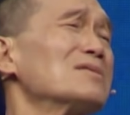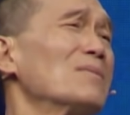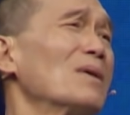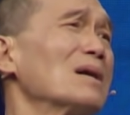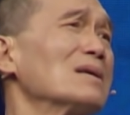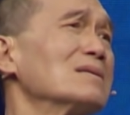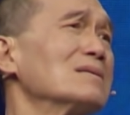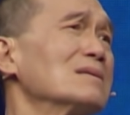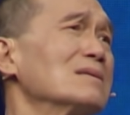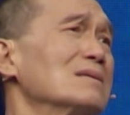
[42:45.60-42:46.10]
your
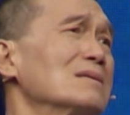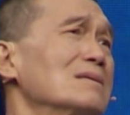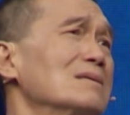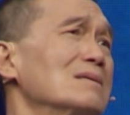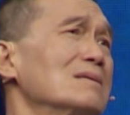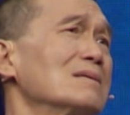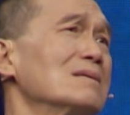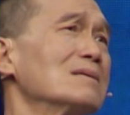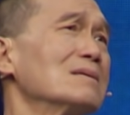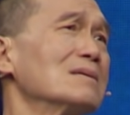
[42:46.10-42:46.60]
mind?
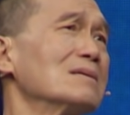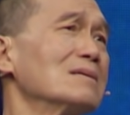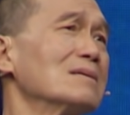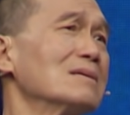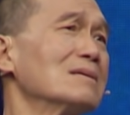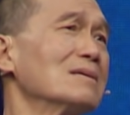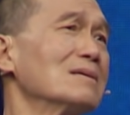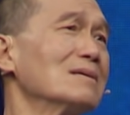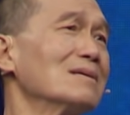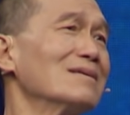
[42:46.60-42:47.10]

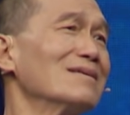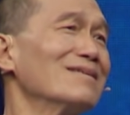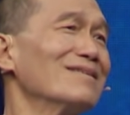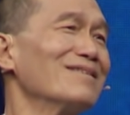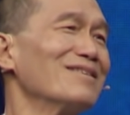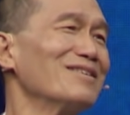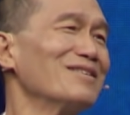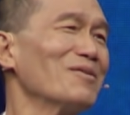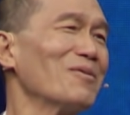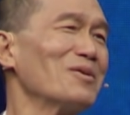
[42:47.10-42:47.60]

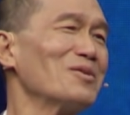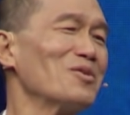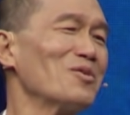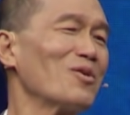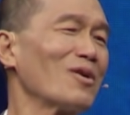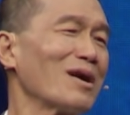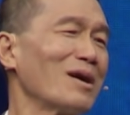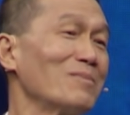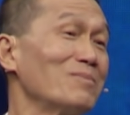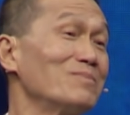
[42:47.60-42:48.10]
You know, when you
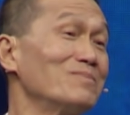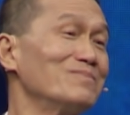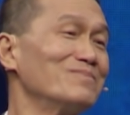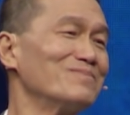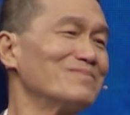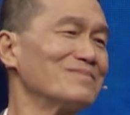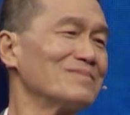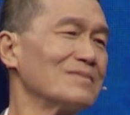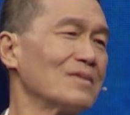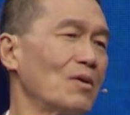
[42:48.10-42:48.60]
look up,
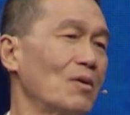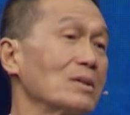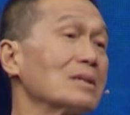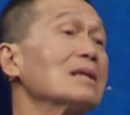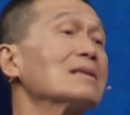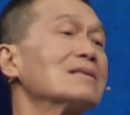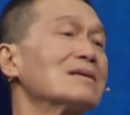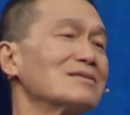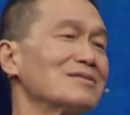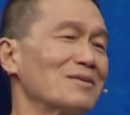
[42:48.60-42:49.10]
what
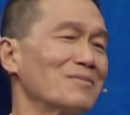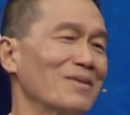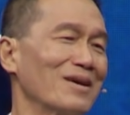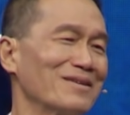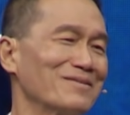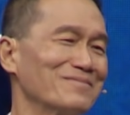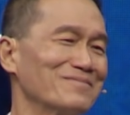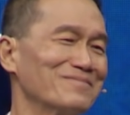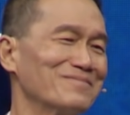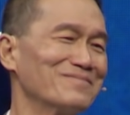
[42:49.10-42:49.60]
enters your mind?